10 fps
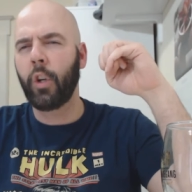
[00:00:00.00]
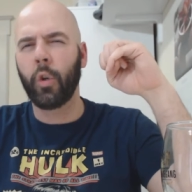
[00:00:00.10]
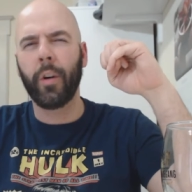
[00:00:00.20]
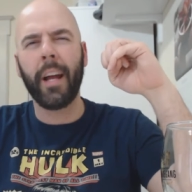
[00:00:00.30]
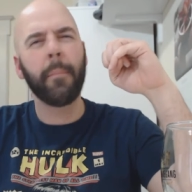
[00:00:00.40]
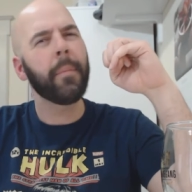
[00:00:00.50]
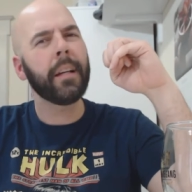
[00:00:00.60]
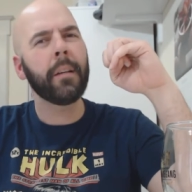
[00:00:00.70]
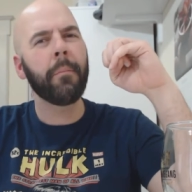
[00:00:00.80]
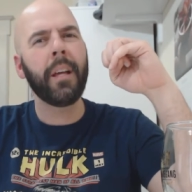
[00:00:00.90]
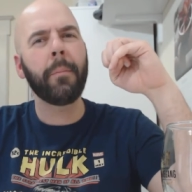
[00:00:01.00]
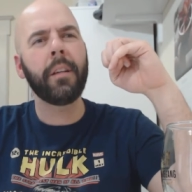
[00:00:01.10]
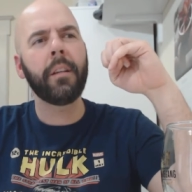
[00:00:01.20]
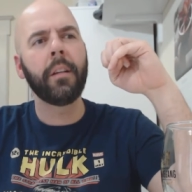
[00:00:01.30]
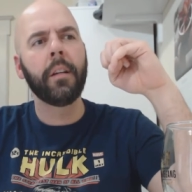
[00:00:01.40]
Krambeck,
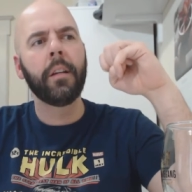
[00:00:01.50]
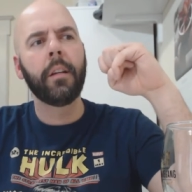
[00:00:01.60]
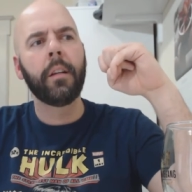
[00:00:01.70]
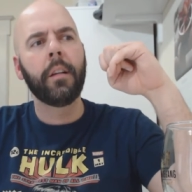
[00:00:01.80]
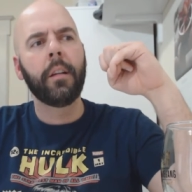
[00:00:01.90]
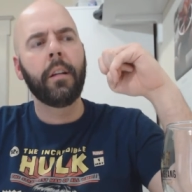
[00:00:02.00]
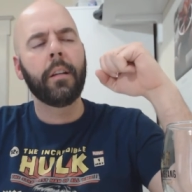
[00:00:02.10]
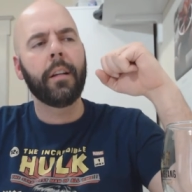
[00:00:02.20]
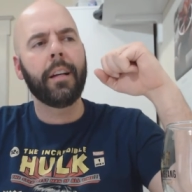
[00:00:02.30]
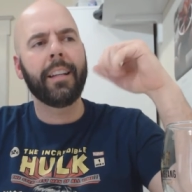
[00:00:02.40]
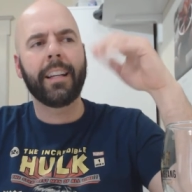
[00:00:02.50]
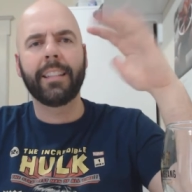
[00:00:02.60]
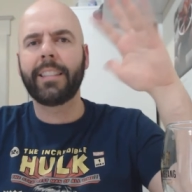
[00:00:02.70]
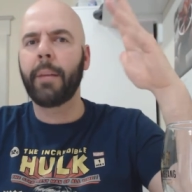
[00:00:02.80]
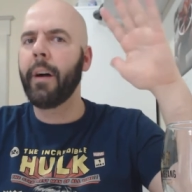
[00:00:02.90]
maybe? Like a
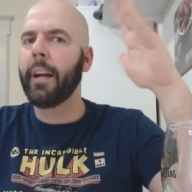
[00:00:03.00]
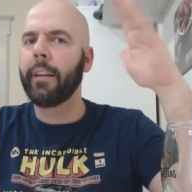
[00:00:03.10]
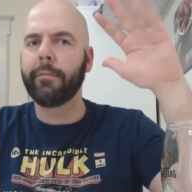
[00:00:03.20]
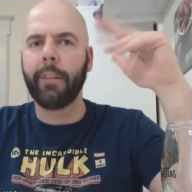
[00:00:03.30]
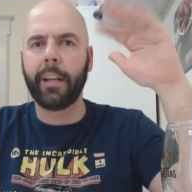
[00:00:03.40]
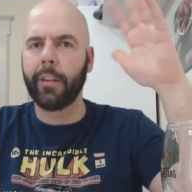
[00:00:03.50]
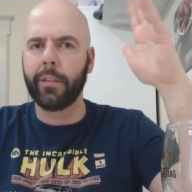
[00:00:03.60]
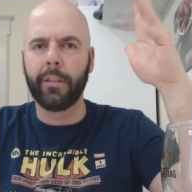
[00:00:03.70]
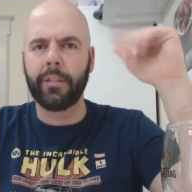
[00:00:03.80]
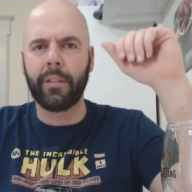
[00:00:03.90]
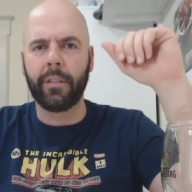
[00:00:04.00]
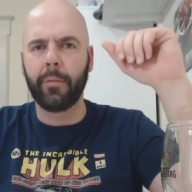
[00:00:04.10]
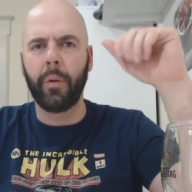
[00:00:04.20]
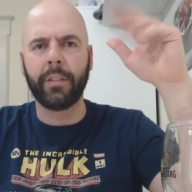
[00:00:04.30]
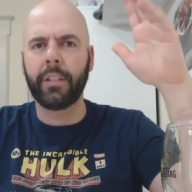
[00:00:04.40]
semi regular,
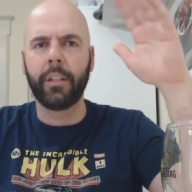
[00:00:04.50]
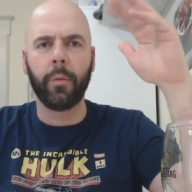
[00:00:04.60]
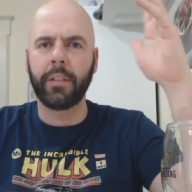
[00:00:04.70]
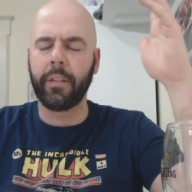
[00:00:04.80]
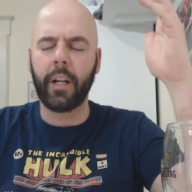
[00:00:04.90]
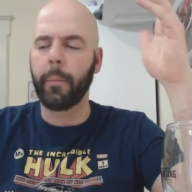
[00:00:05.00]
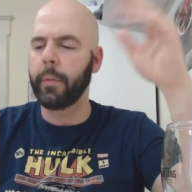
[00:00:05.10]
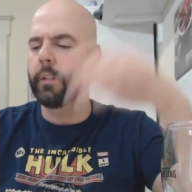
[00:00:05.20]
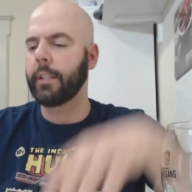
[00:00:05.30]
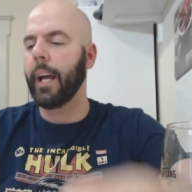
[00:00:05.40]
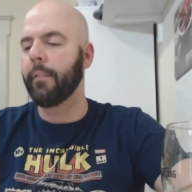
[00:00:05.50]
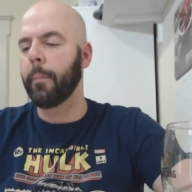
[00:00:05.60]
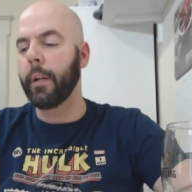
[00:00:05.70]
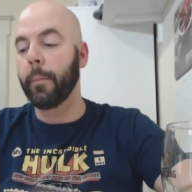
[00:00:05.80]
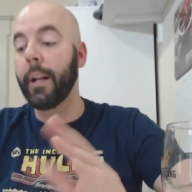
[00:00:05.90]
once a year, once every couple years kind of a
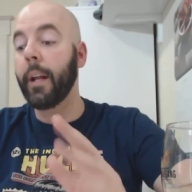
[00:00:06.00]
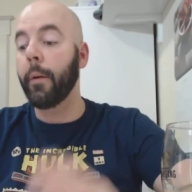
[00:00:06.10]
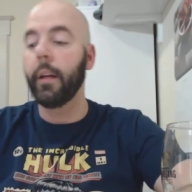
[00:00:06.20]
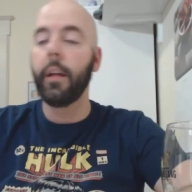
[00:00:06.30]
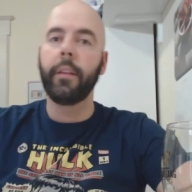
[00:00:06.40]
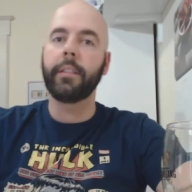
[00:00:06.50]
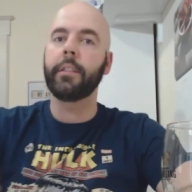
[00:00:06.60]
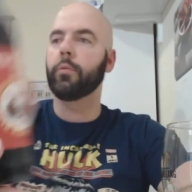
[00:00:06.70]
beer. But anyway, this